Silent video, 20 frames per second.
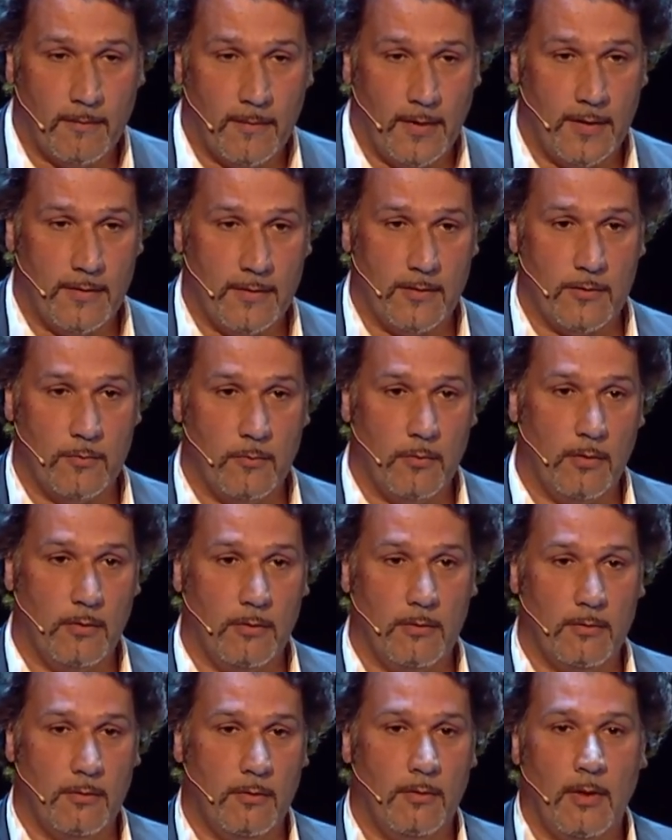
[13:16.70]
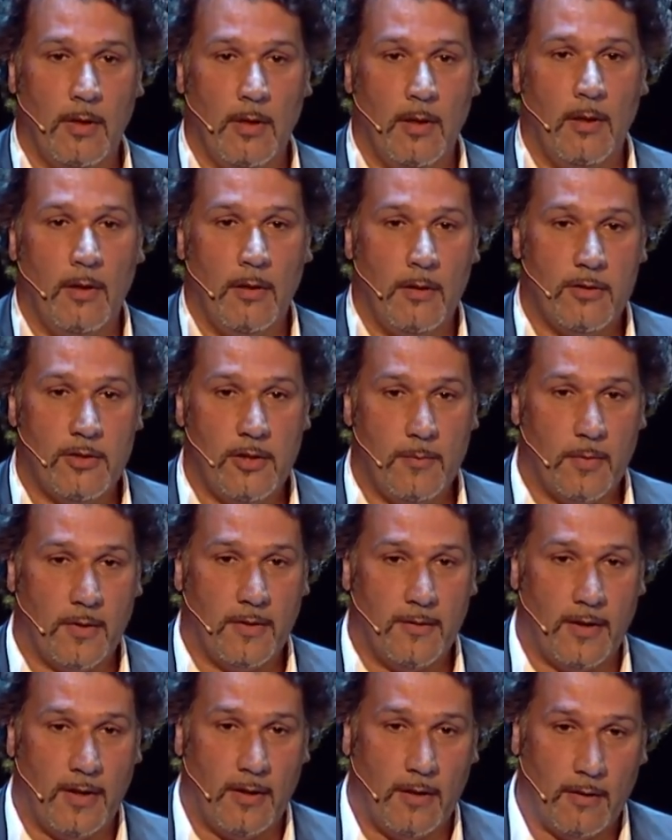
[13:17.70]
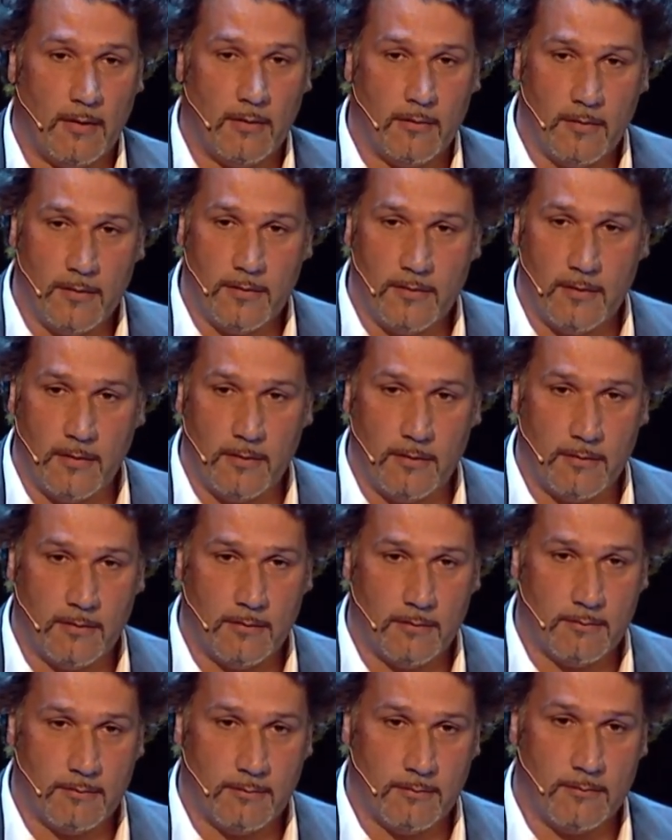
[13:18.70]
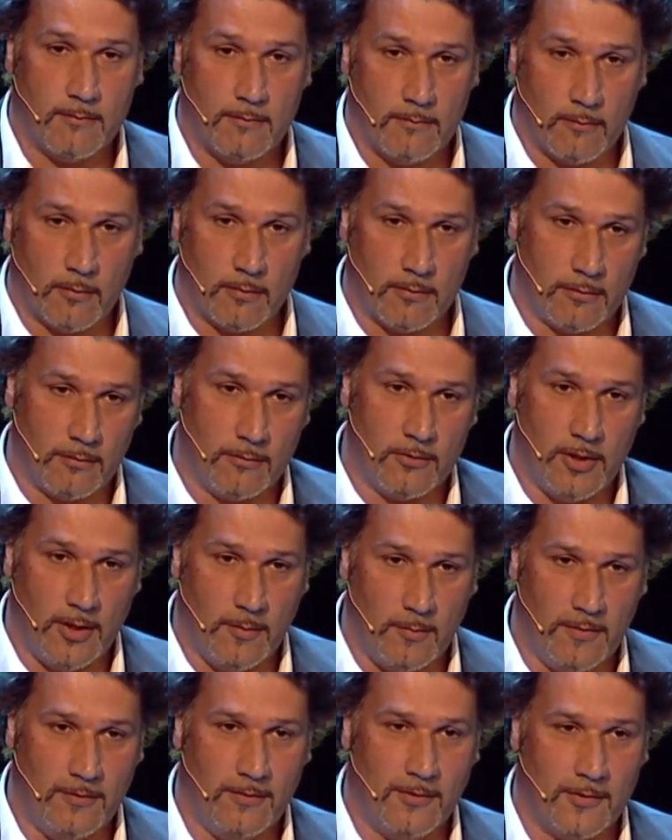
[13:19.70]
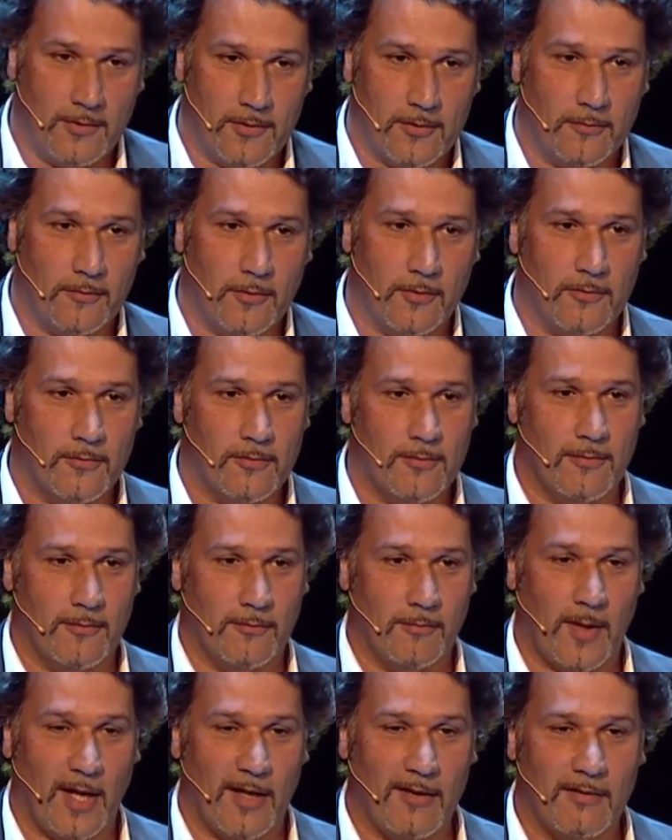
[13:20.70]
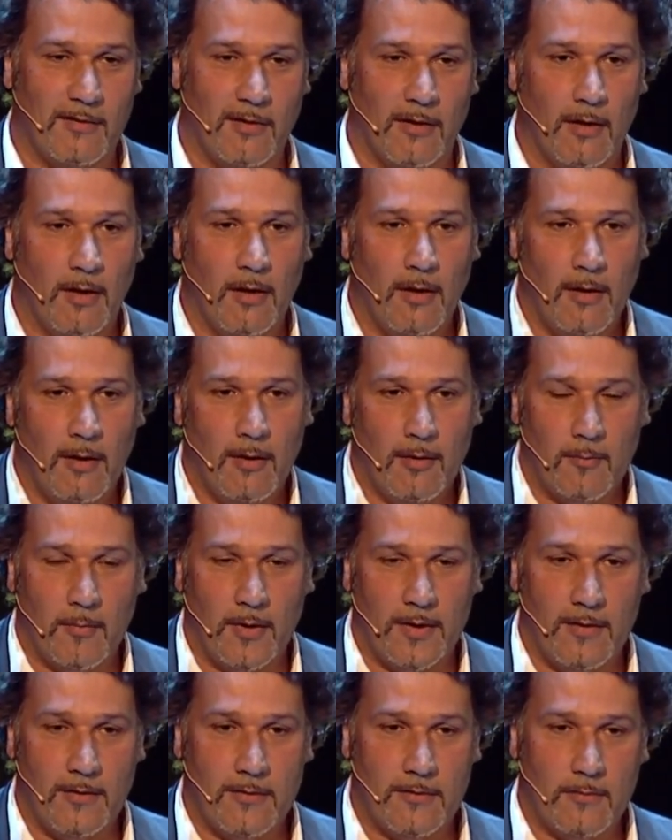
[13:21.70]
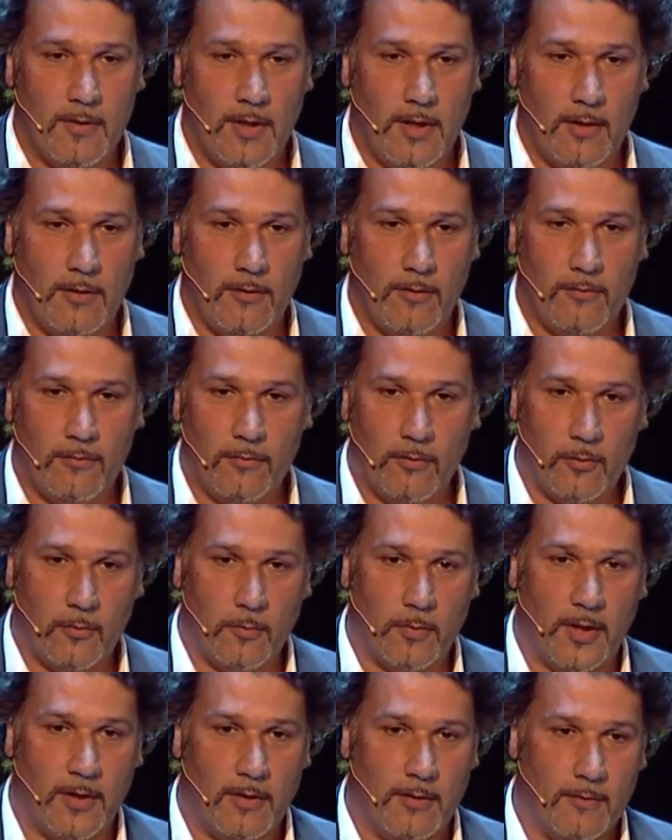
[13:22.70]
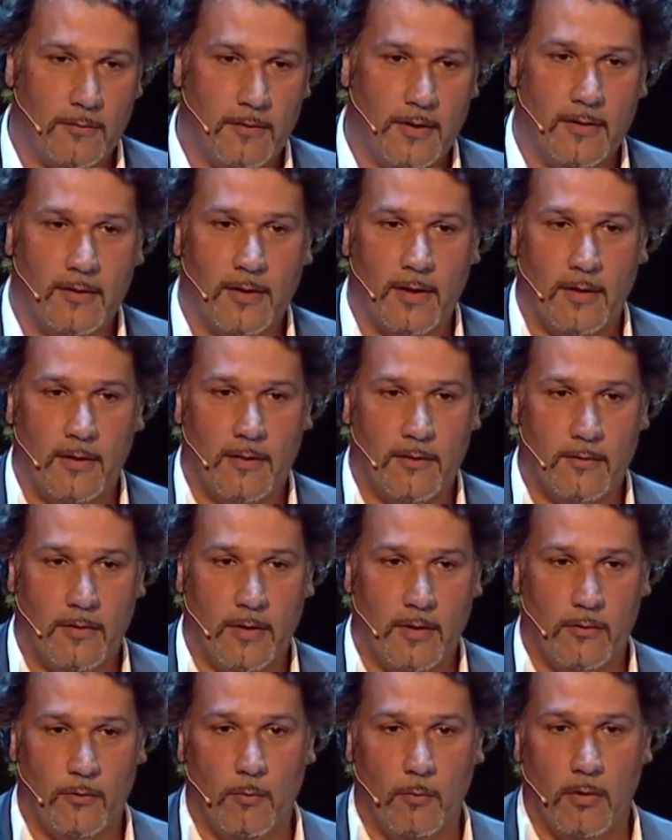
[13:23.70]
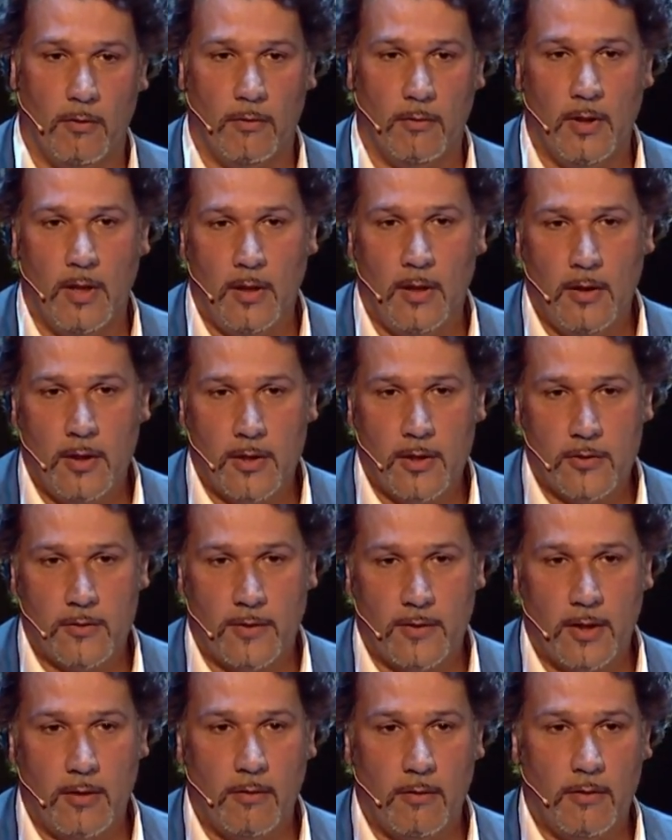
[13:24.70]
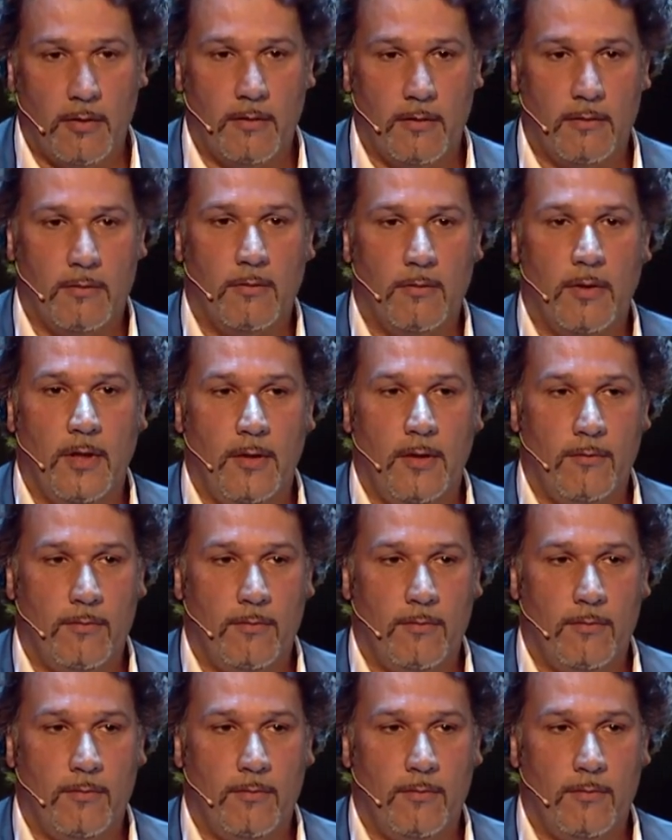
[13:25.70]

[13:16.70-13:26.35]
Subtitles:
small, cheap antenna, which is also cheap in terms of pricing, but is really the footprint of the antenna is really small. So the goal is to give